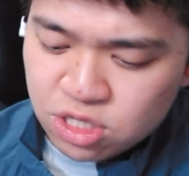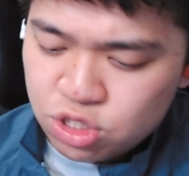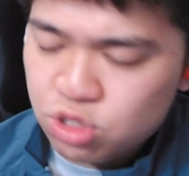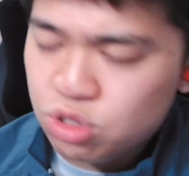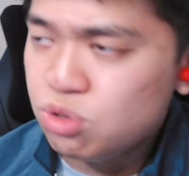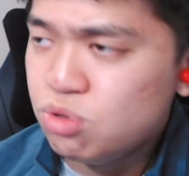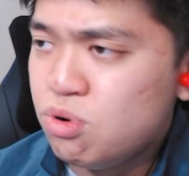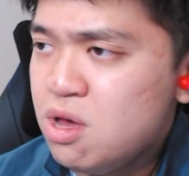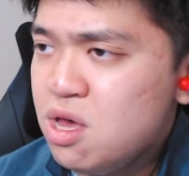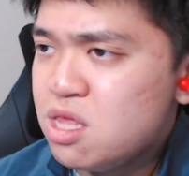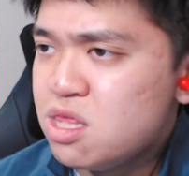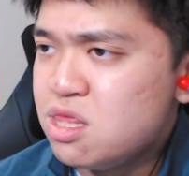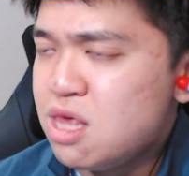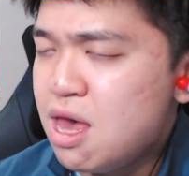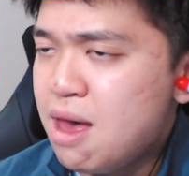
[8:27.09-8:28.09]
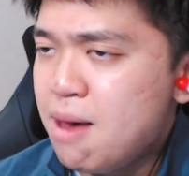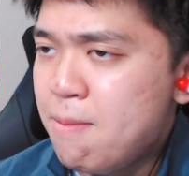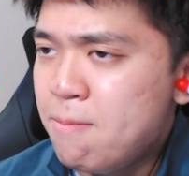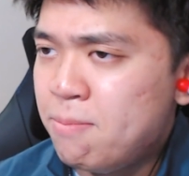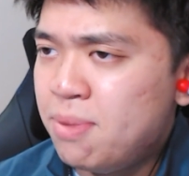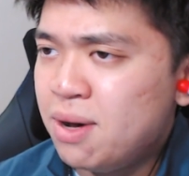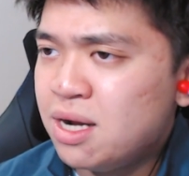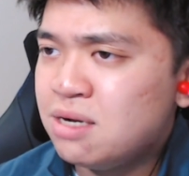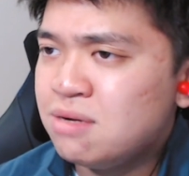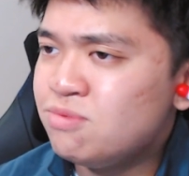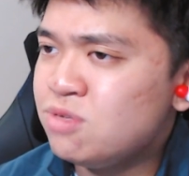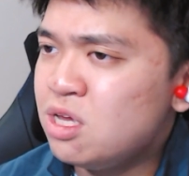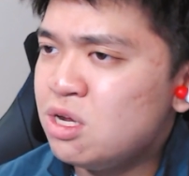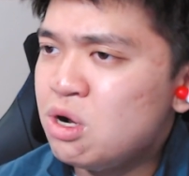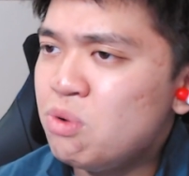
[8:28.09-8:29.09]
to them. But
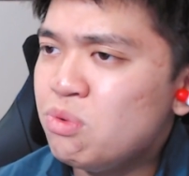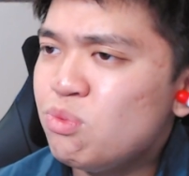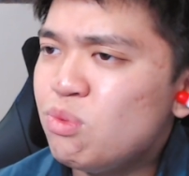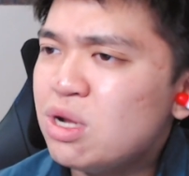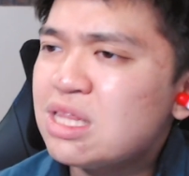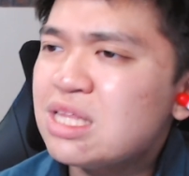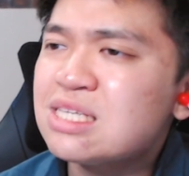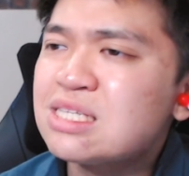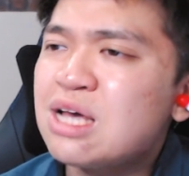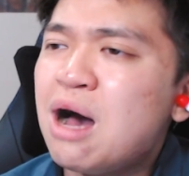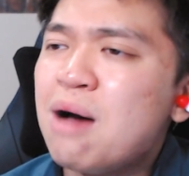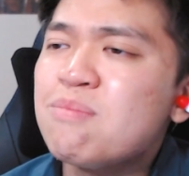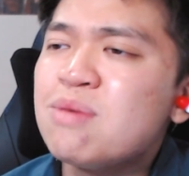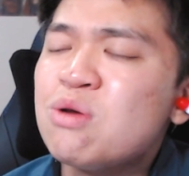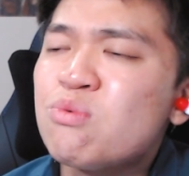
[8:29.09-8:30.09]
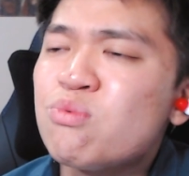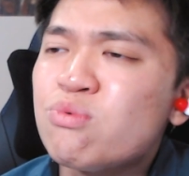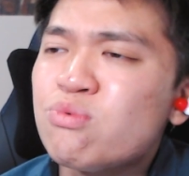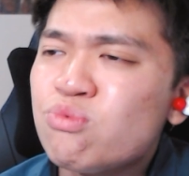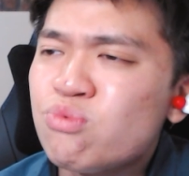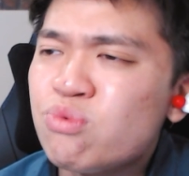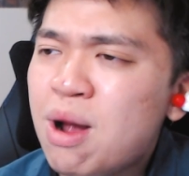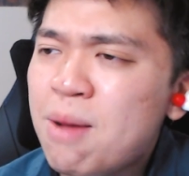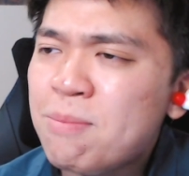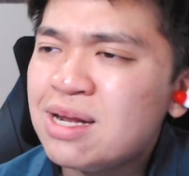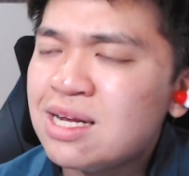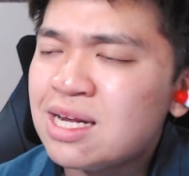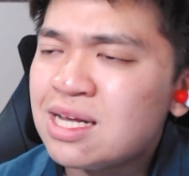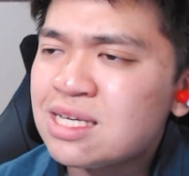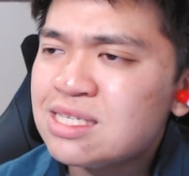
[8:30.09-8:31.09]
you know what this got me
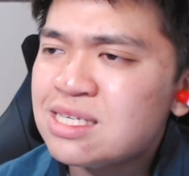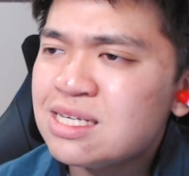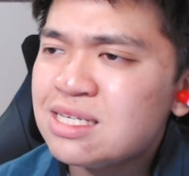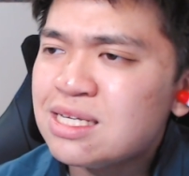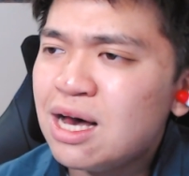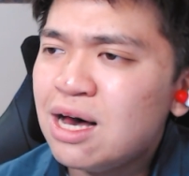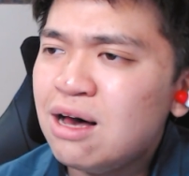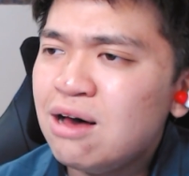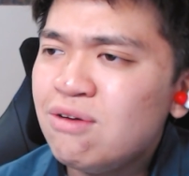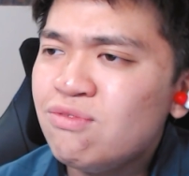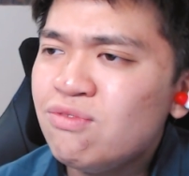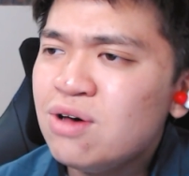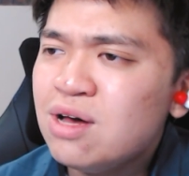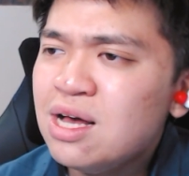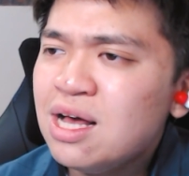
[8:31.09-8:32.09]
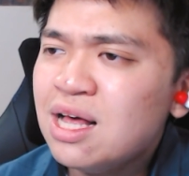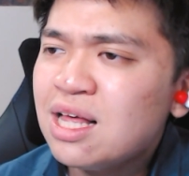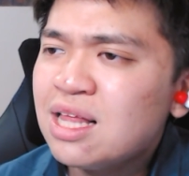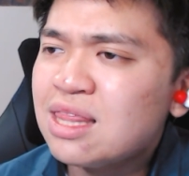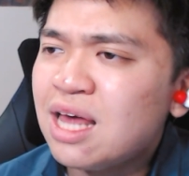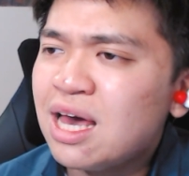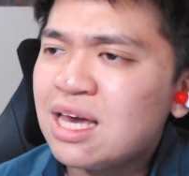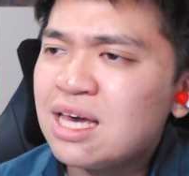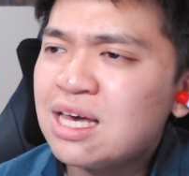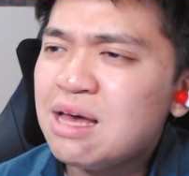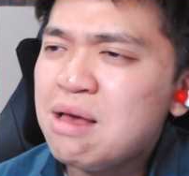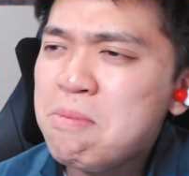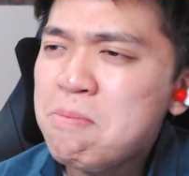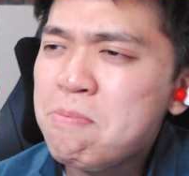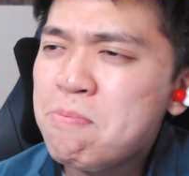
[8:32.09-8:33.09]
reminiscent of? Like
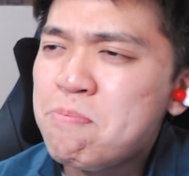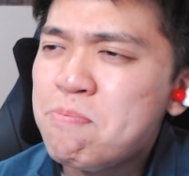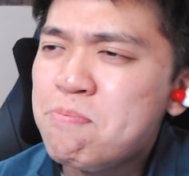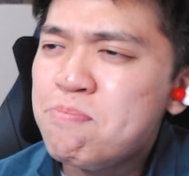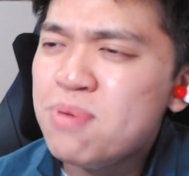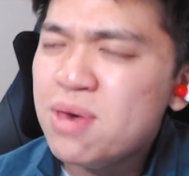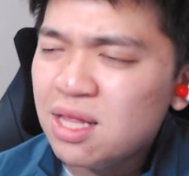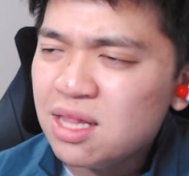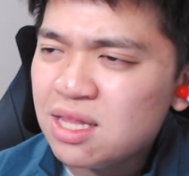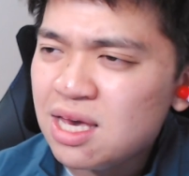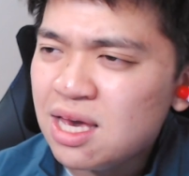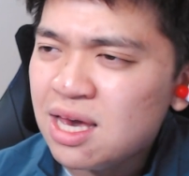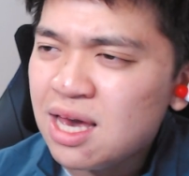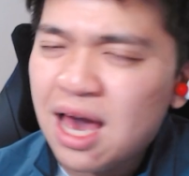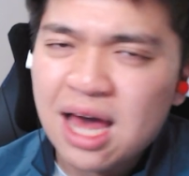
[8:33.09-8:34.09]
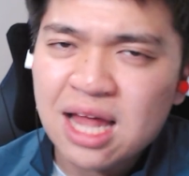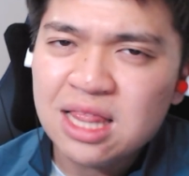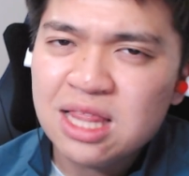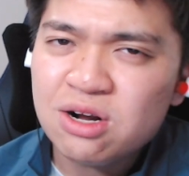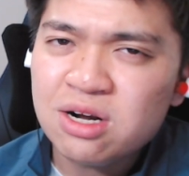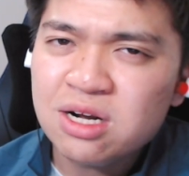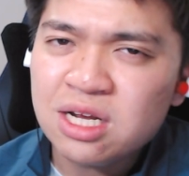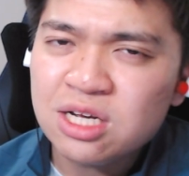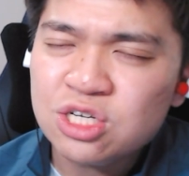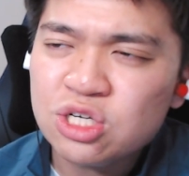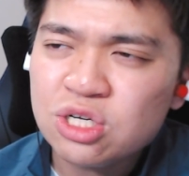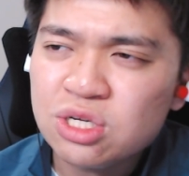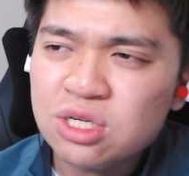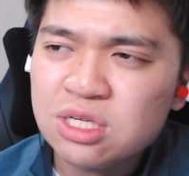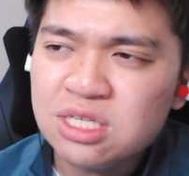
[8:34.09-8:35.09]
Billlie and their
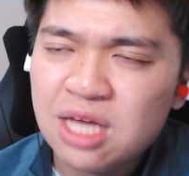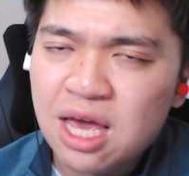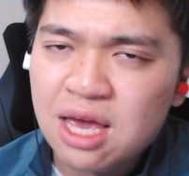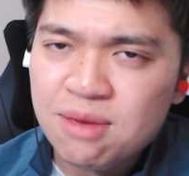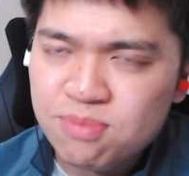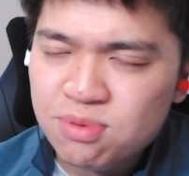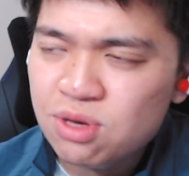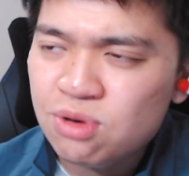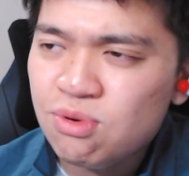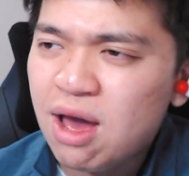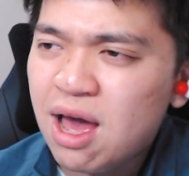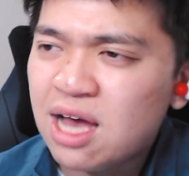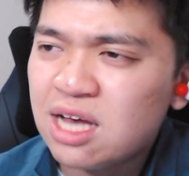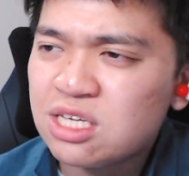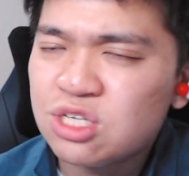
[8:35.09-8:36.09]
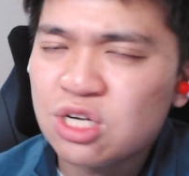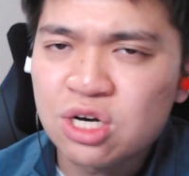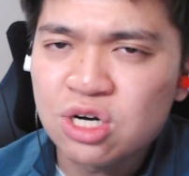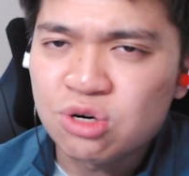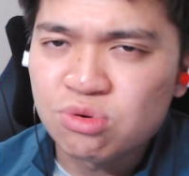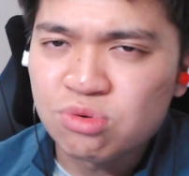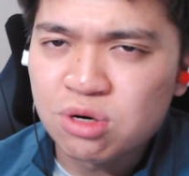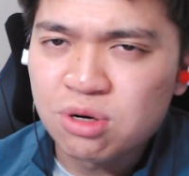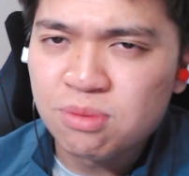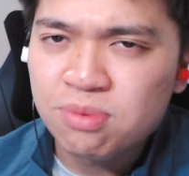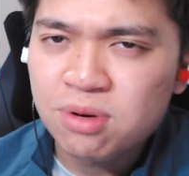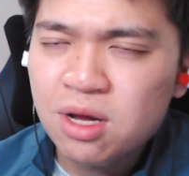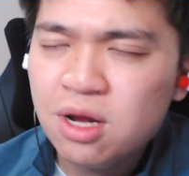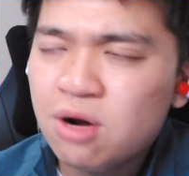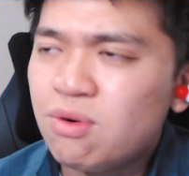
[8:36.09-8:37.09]
initial debut as a group,
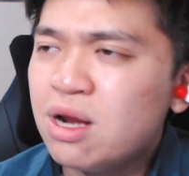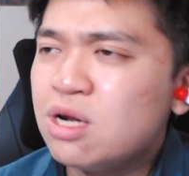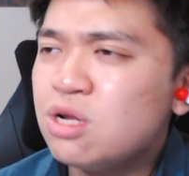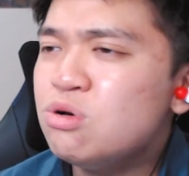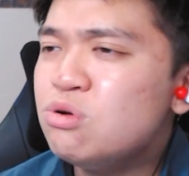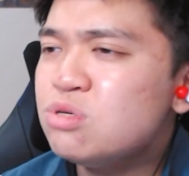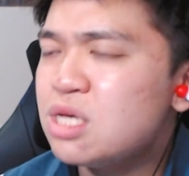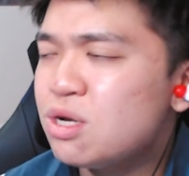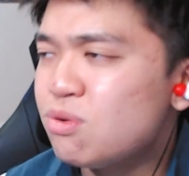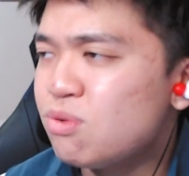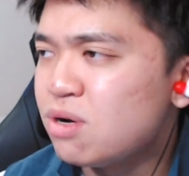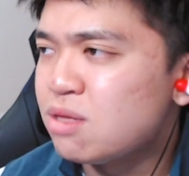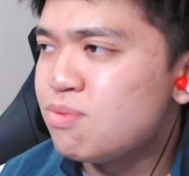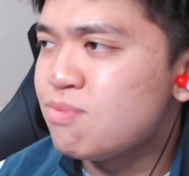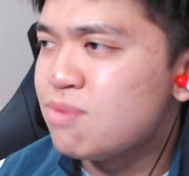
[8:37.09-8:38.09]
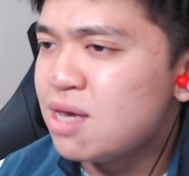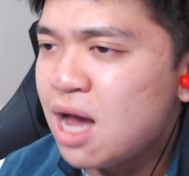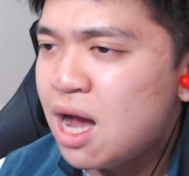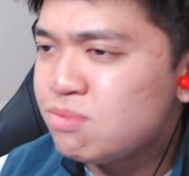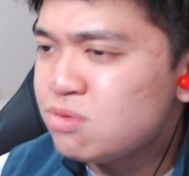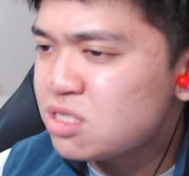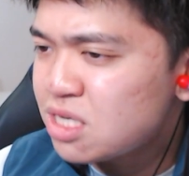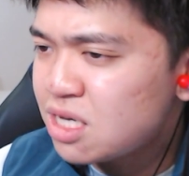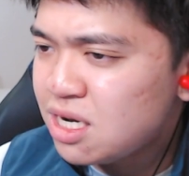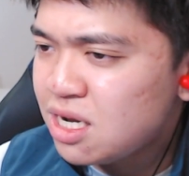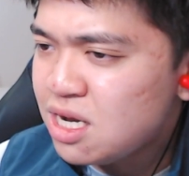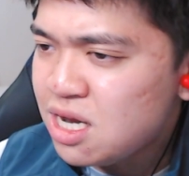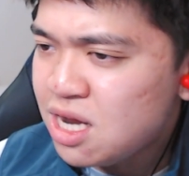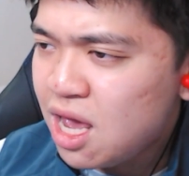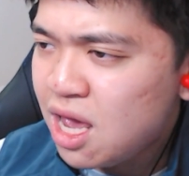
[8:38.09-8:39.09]
right? Who's here with me? I'm just gonna
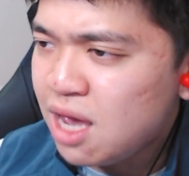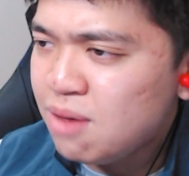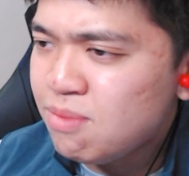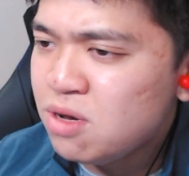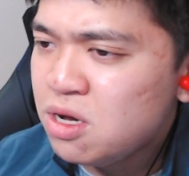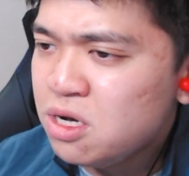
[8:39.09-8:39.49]
name